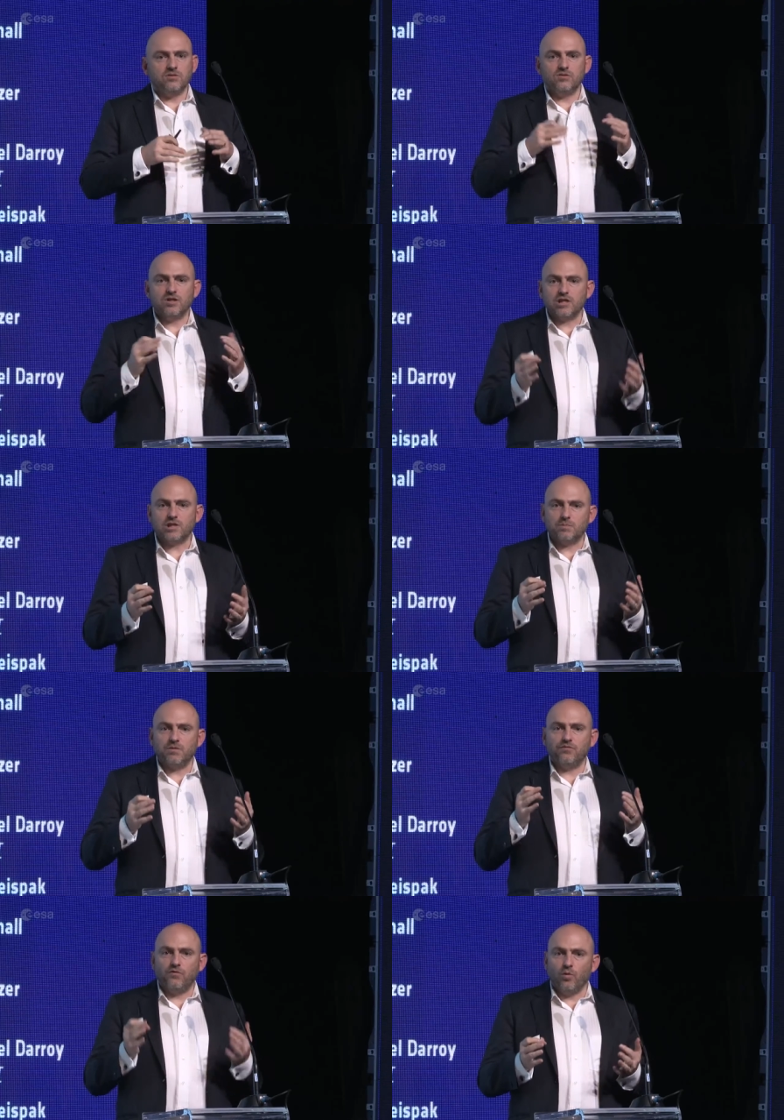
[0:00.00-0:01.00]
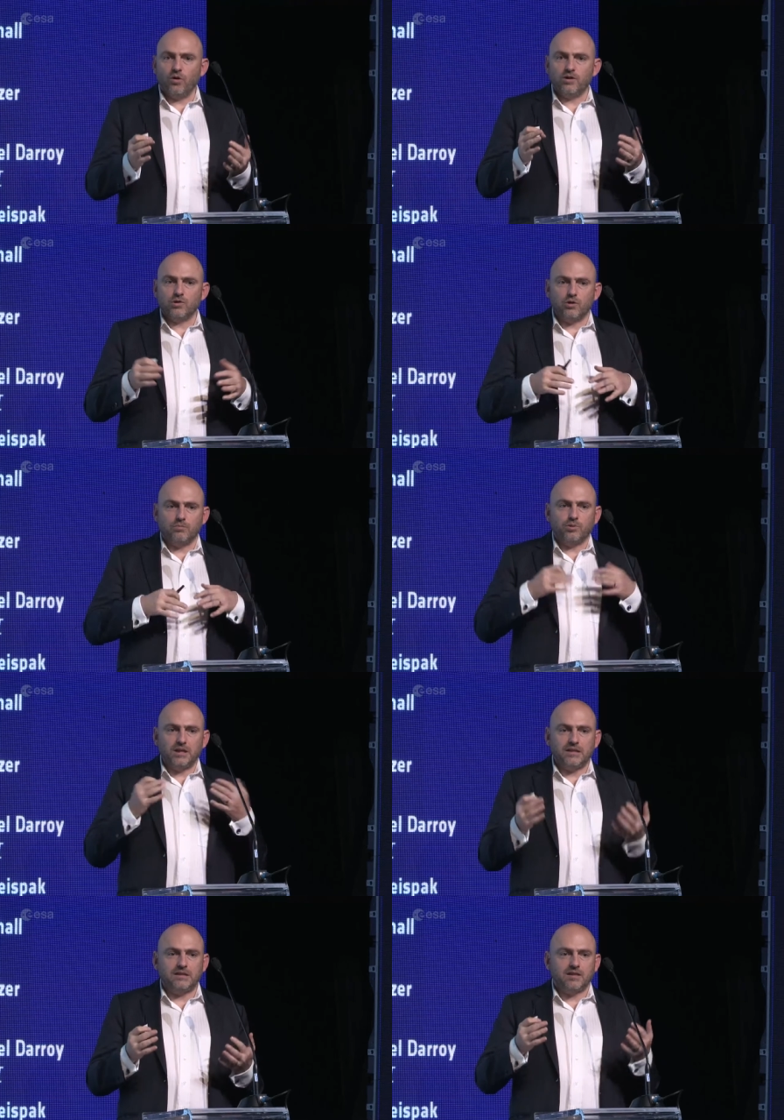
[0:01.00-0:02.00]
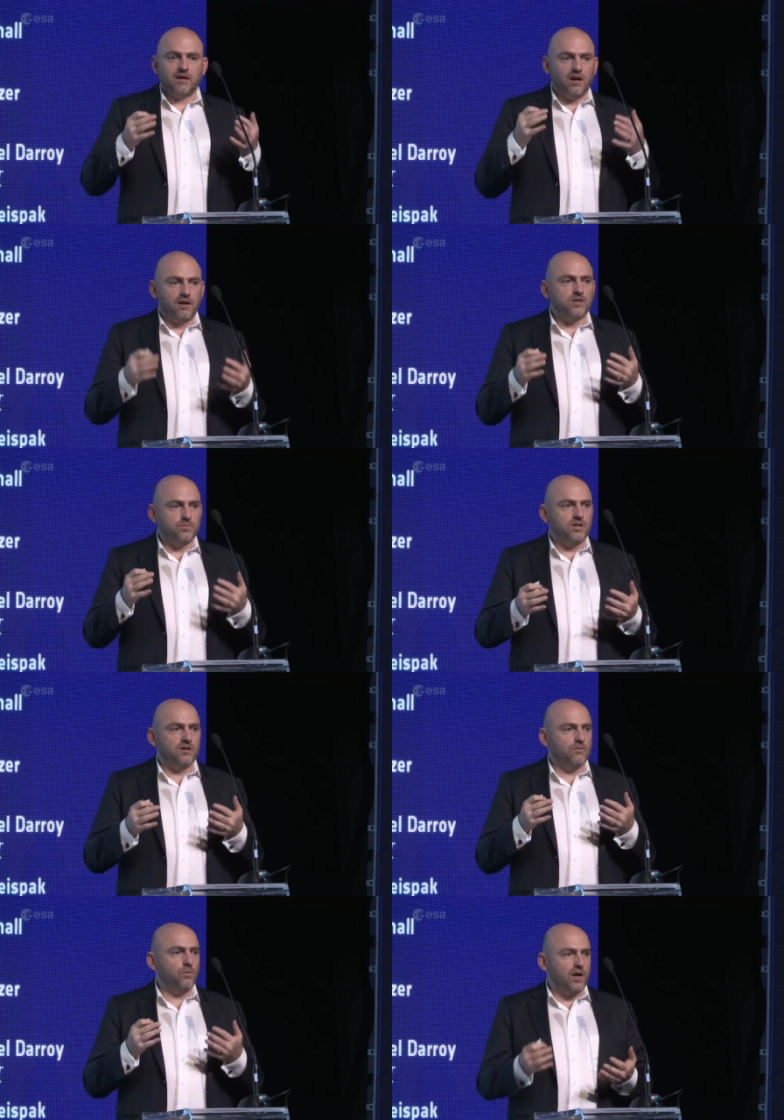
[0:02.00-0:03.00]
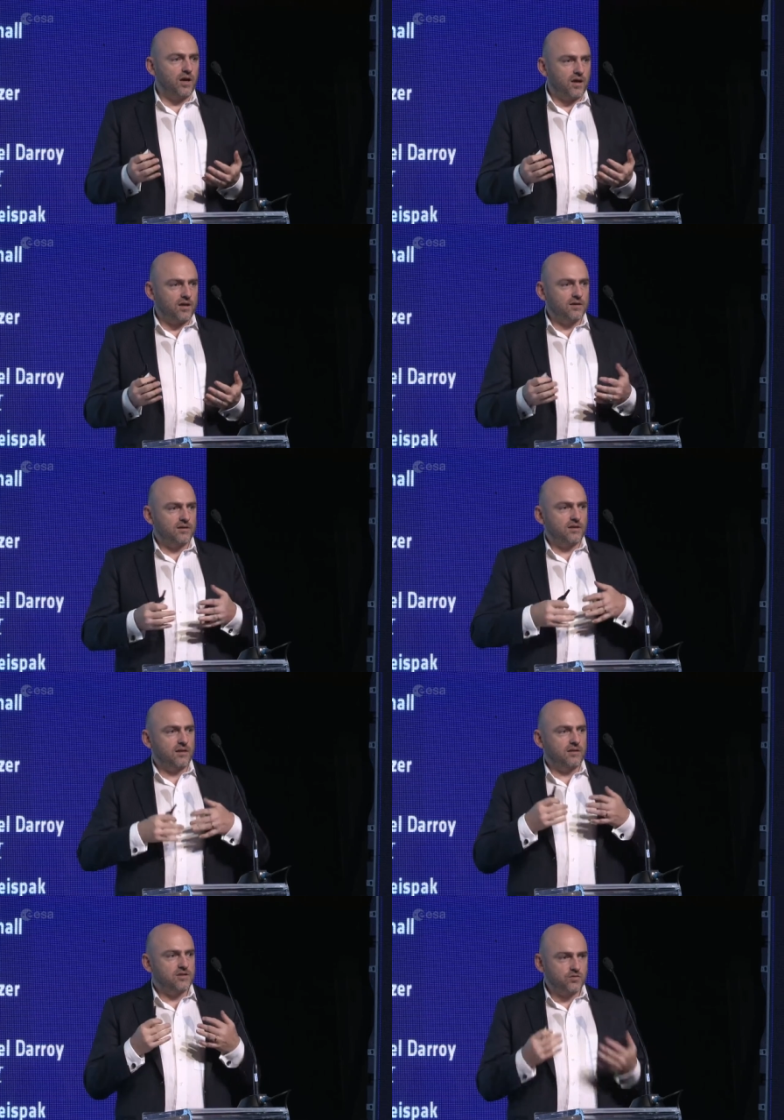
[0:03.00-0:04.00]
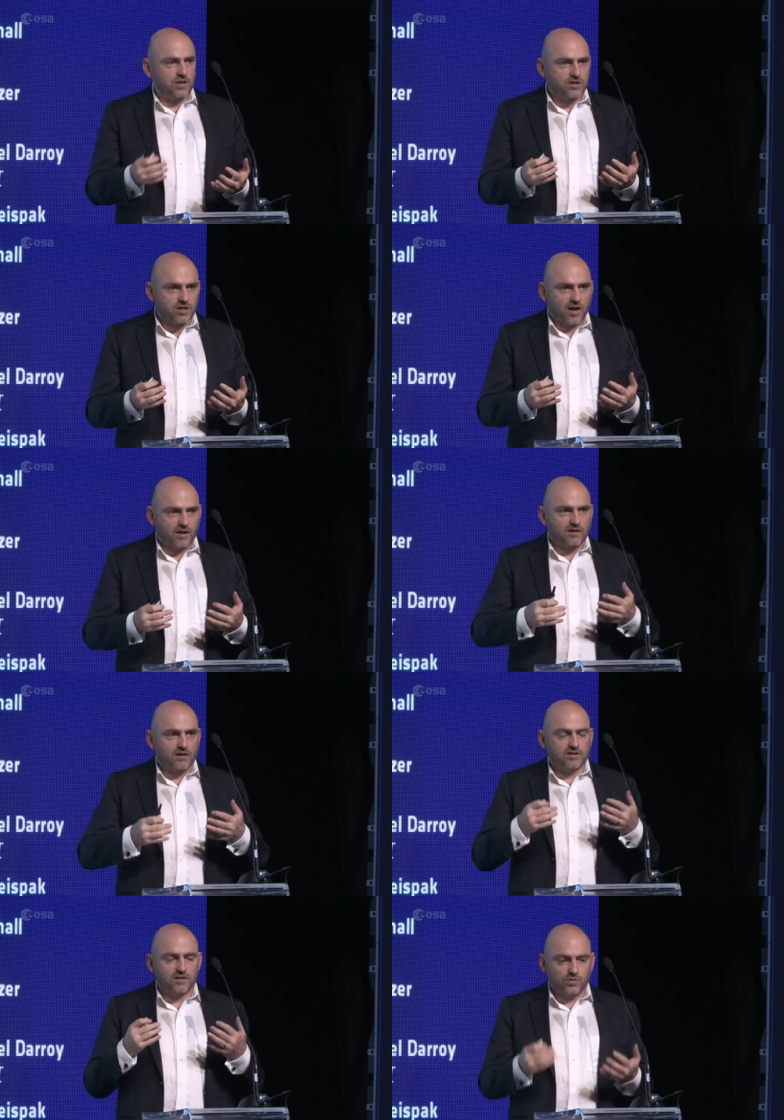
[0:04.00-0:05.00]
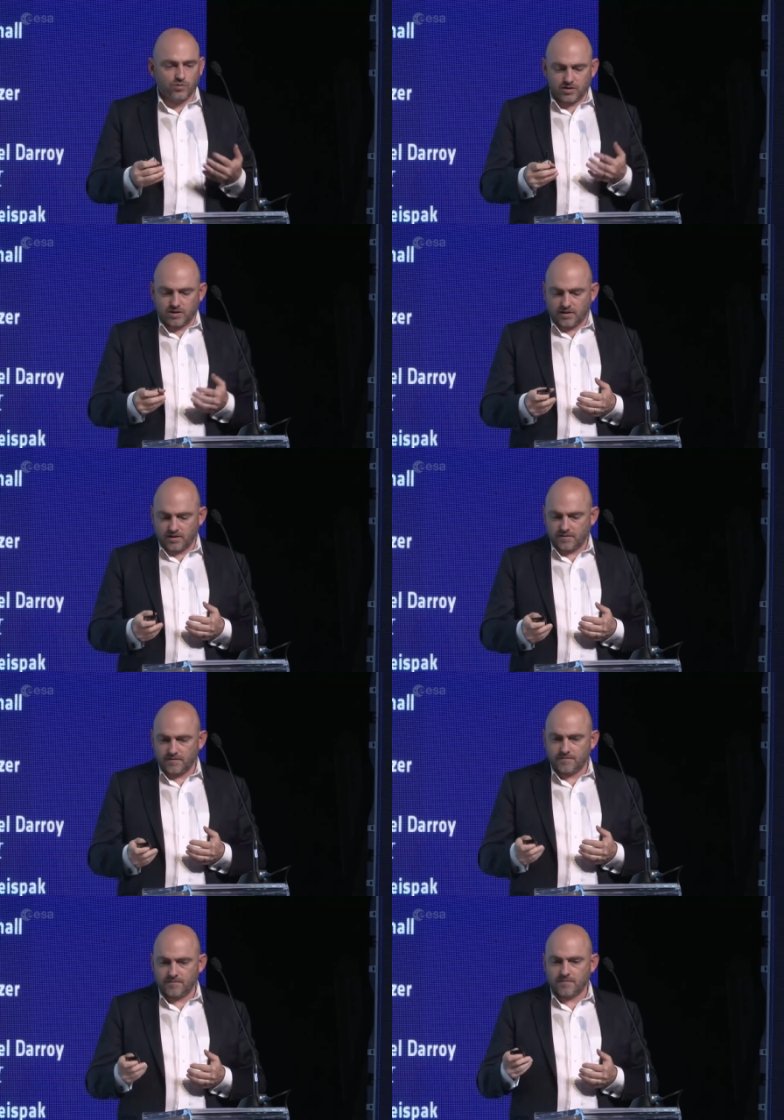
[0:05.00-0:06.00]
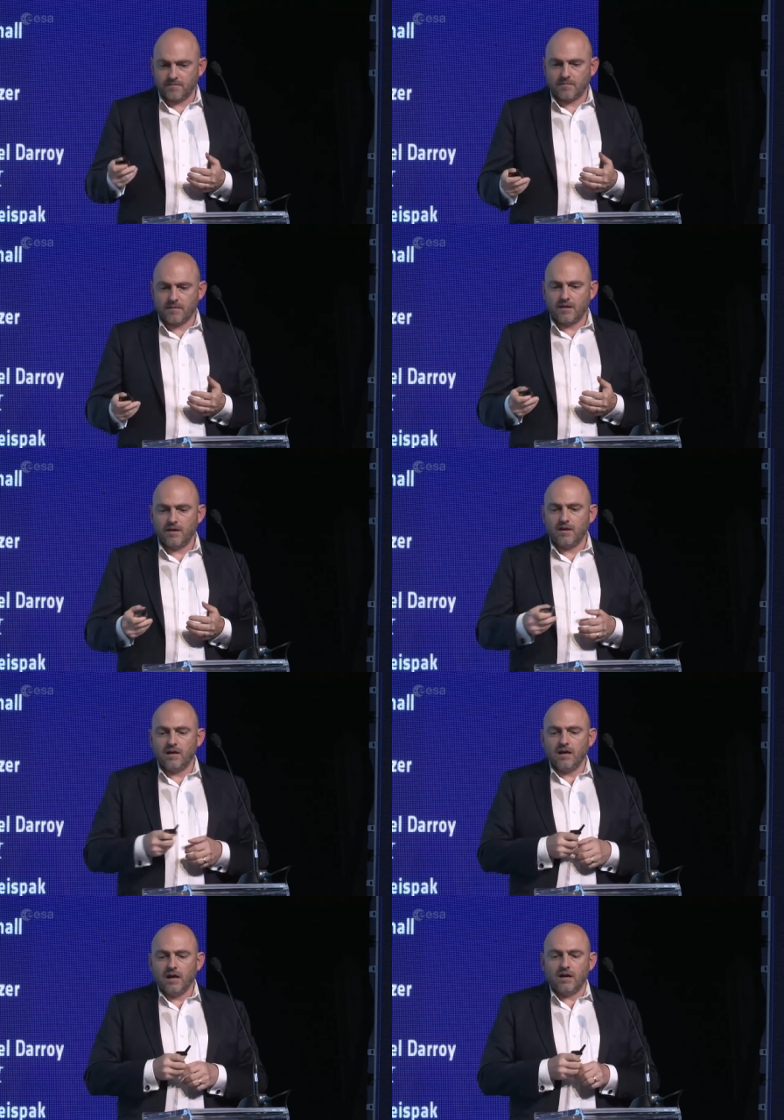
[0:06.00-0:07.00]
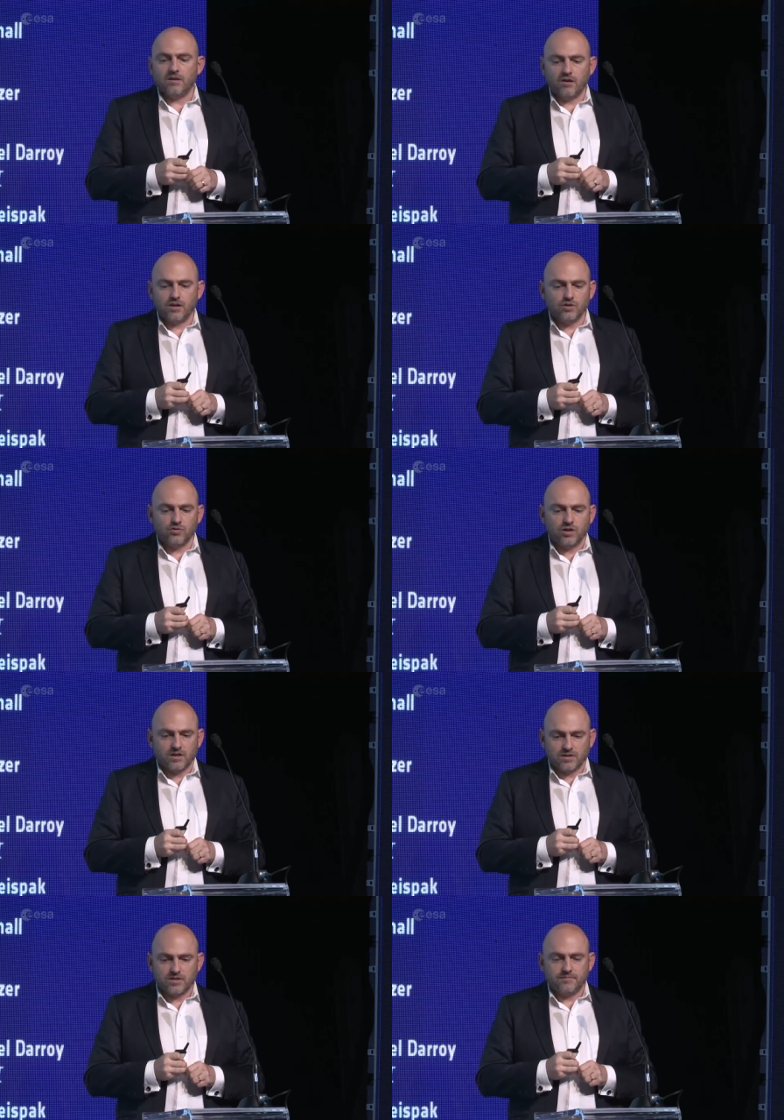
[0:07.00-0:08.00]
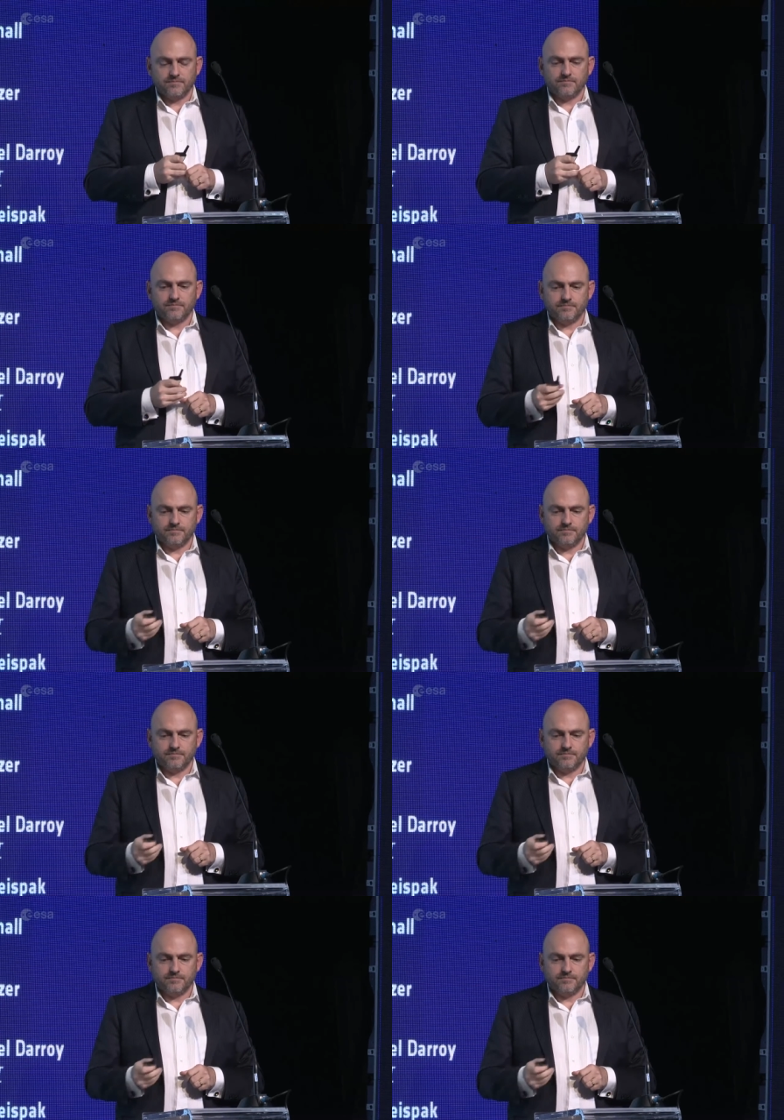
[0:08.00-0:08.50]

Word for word: And so just before you completely cart me away in the straitjacket as a lunatic, I thought I'd do this.